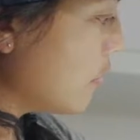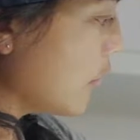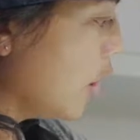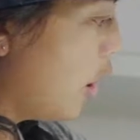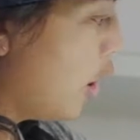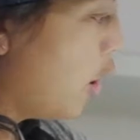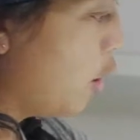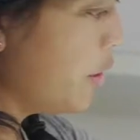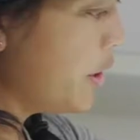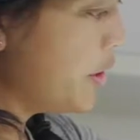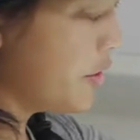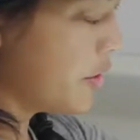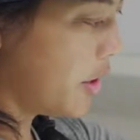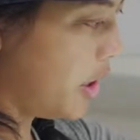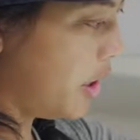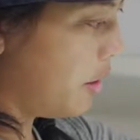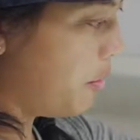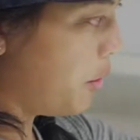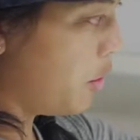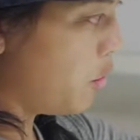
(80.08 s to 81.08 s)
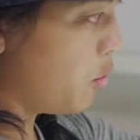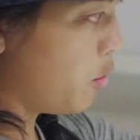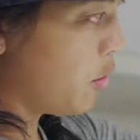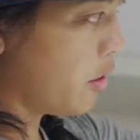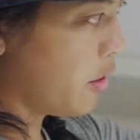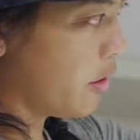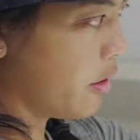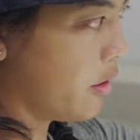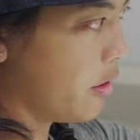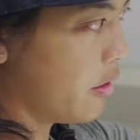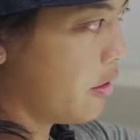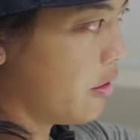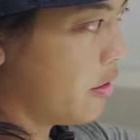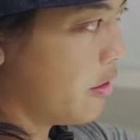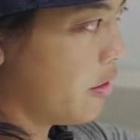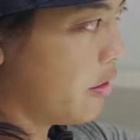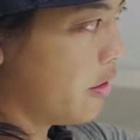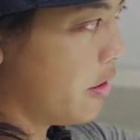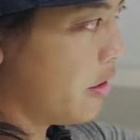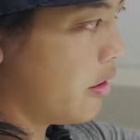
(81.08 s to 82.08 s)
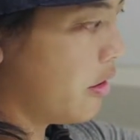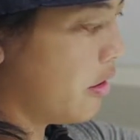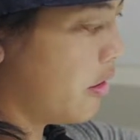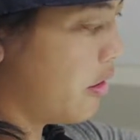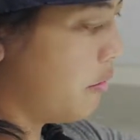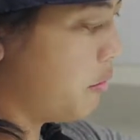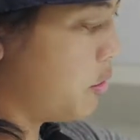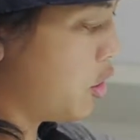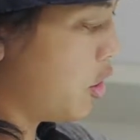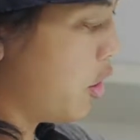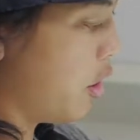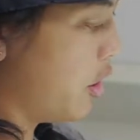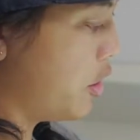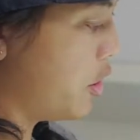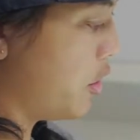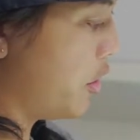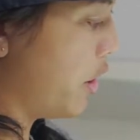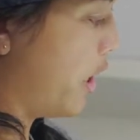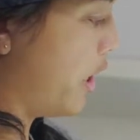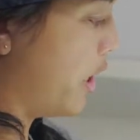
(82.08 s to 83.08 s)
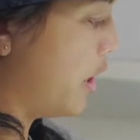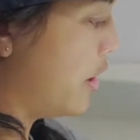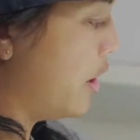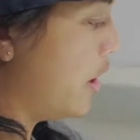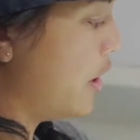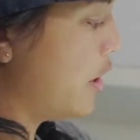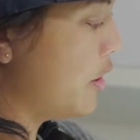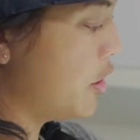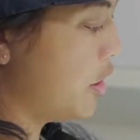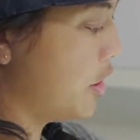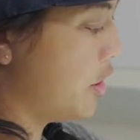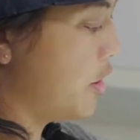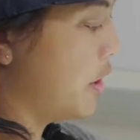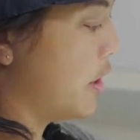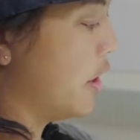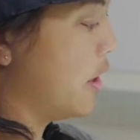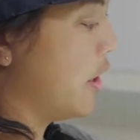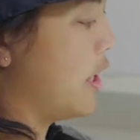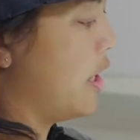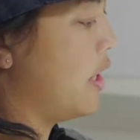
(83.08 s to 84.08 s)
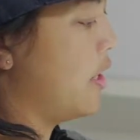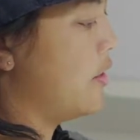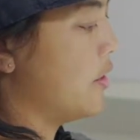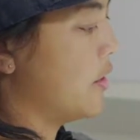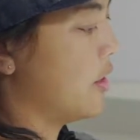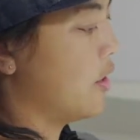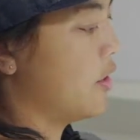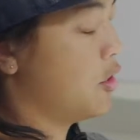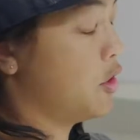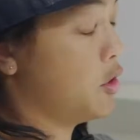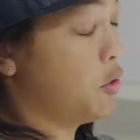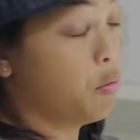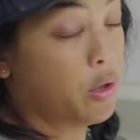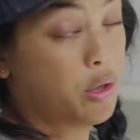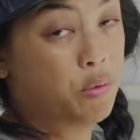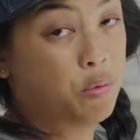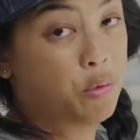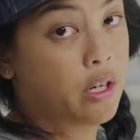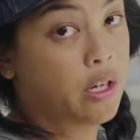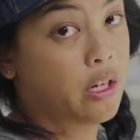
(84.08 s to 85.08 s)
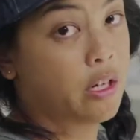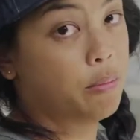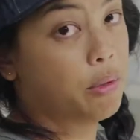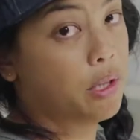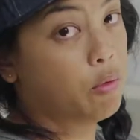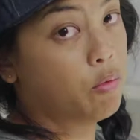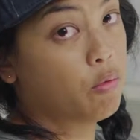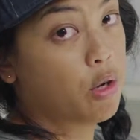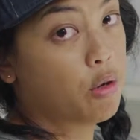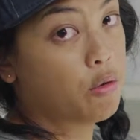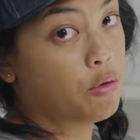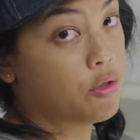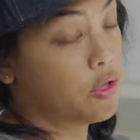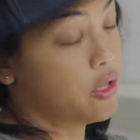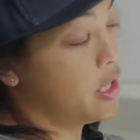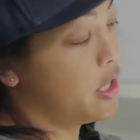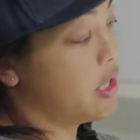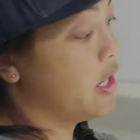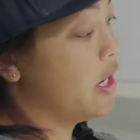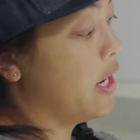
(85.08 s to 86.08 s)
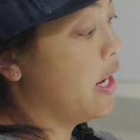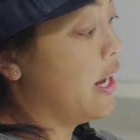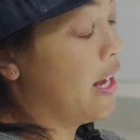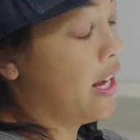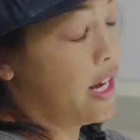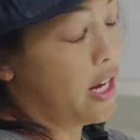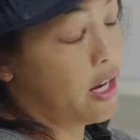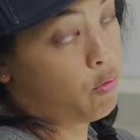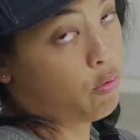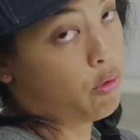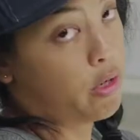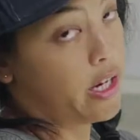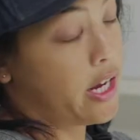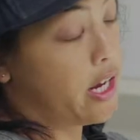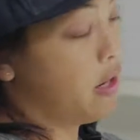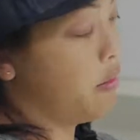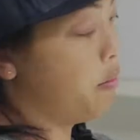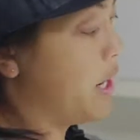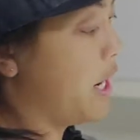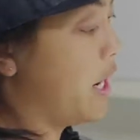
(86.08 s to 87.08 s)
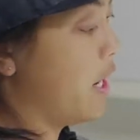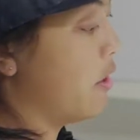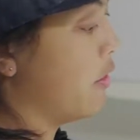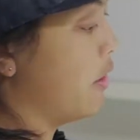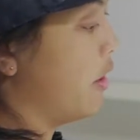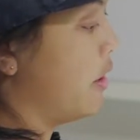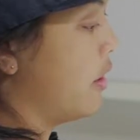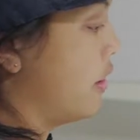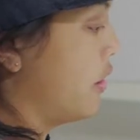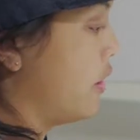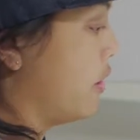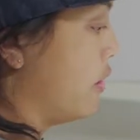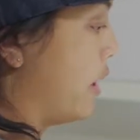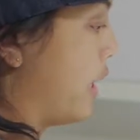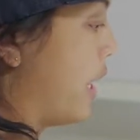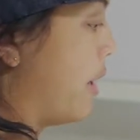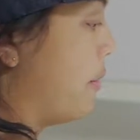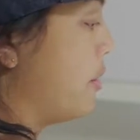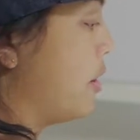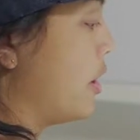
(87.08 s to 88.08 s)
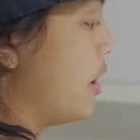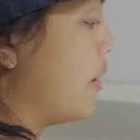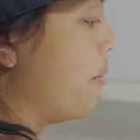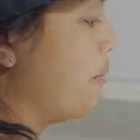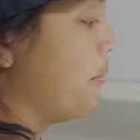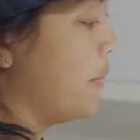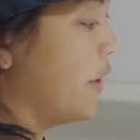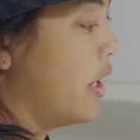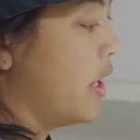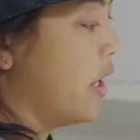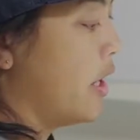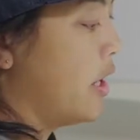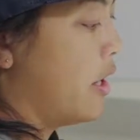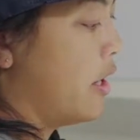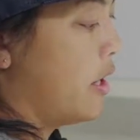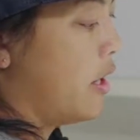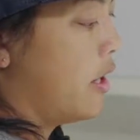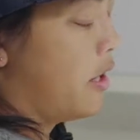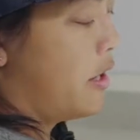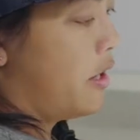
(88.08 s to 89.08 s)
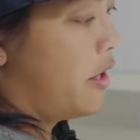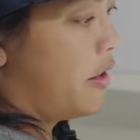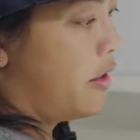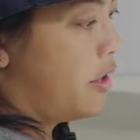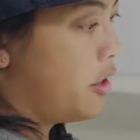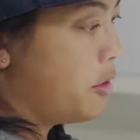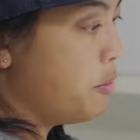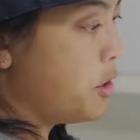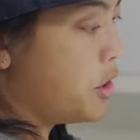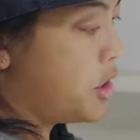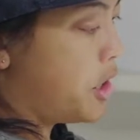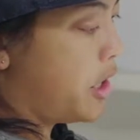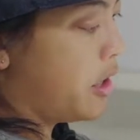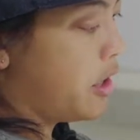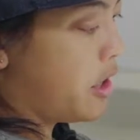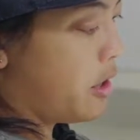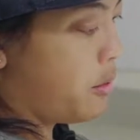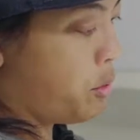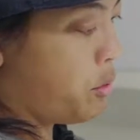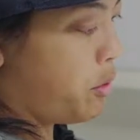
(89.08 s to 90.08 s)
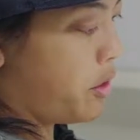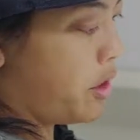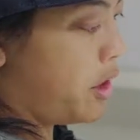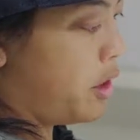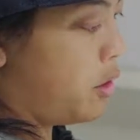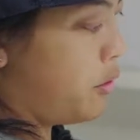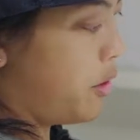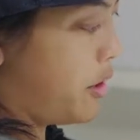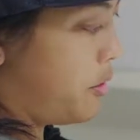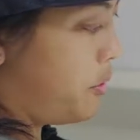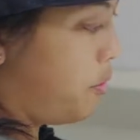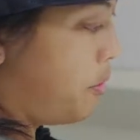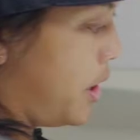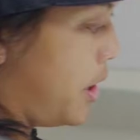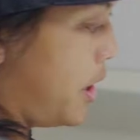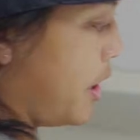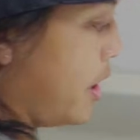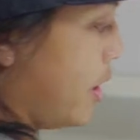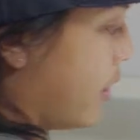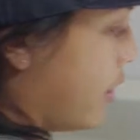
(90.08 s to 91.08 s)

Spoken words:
always keep your charger handy just in case, because you wouldn't want to be roasting and run out of battery on your laptop. This machine comes with a USB